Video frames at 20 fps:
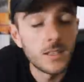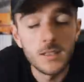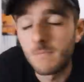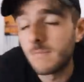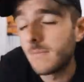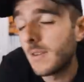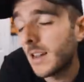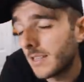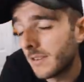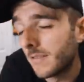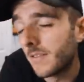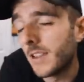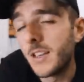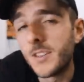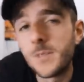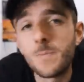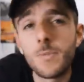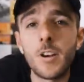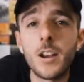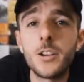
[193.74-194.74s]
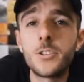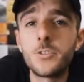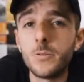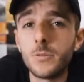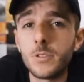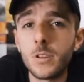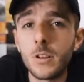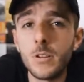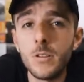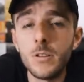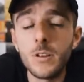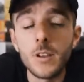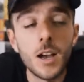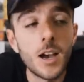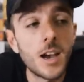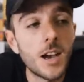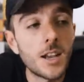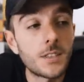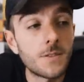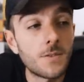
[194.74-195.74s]
He's a massively inspirational dude,
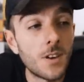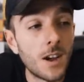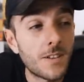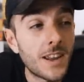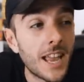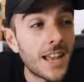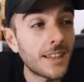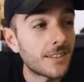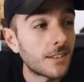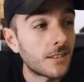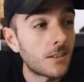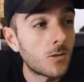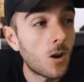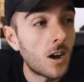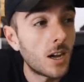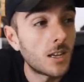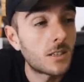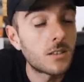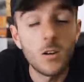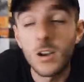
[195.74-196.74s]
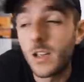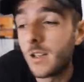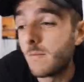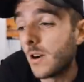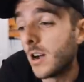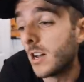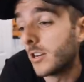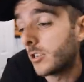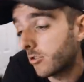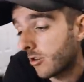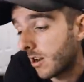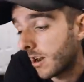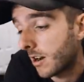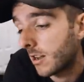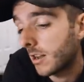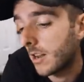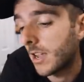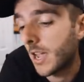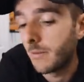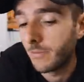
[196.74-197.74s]
survived cancer twice, got hit by a
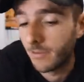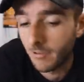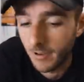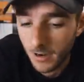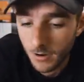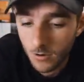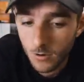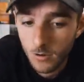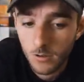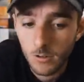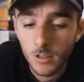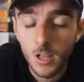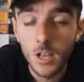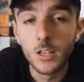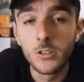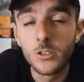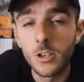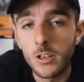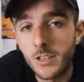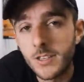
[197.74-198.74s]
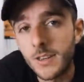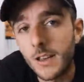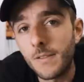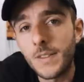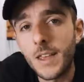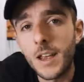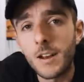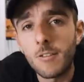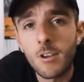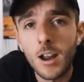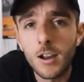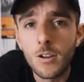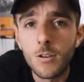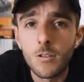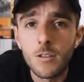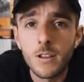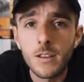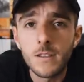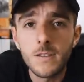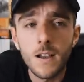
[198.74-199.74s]
truck, came through it all, took the 7-day
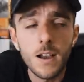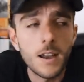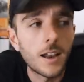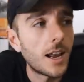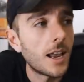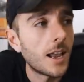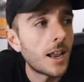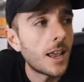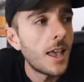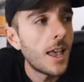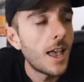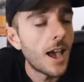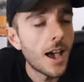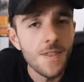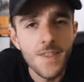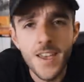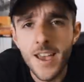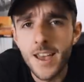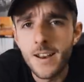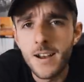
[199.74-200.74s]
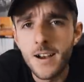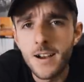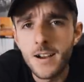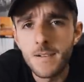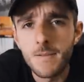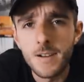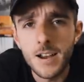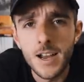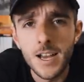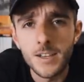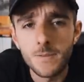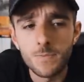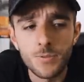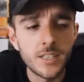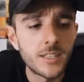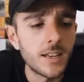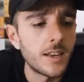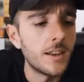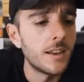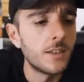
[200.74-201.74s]
record in cycling, and then has
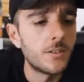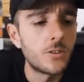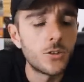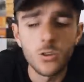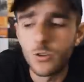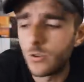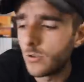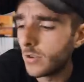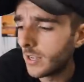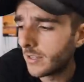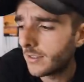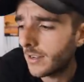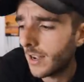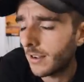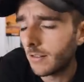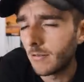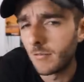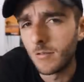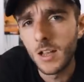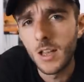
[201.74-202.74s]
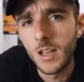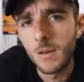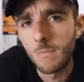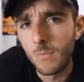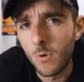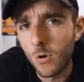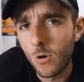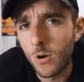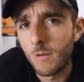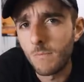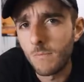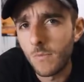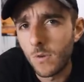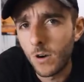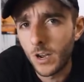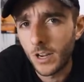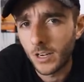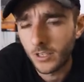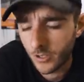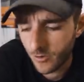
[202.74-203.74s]
proceeded to tackle more and
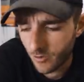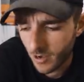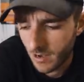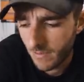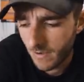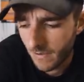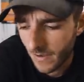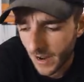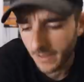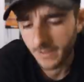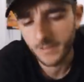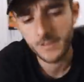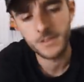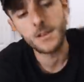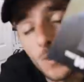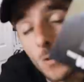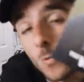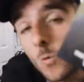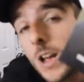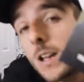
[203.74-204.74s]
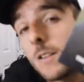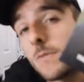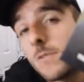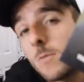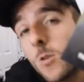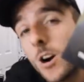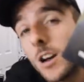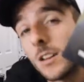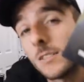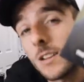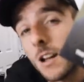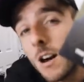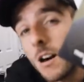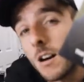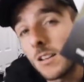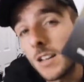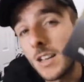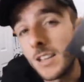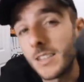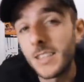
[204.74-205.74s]
more extreme events. The Way of the Wild
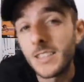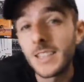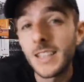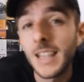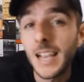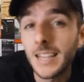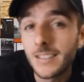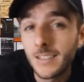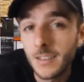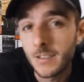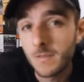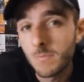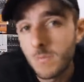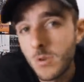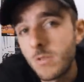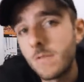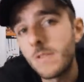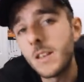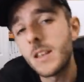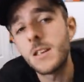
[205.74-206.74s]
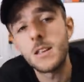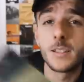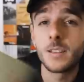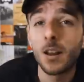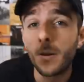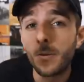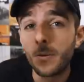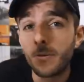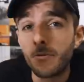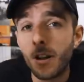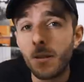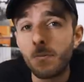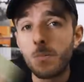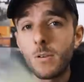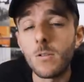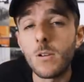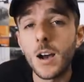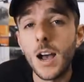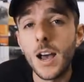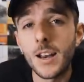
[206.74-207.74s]
Card is his latest movie. He's done it with Red
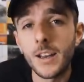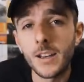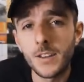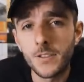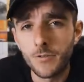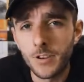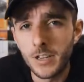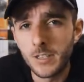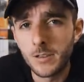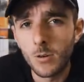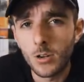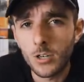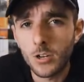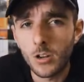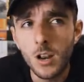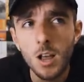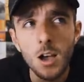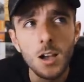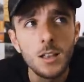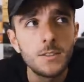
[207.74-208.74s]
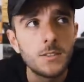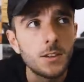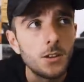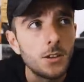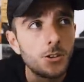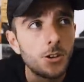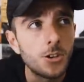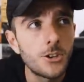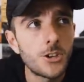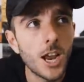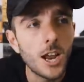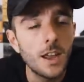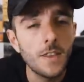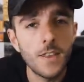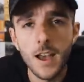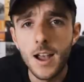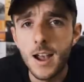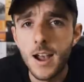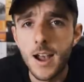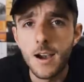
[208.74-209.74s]
Bull and it's free to watch online, so you should check
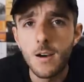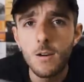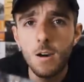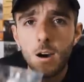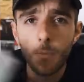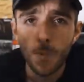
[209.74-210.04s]
that out.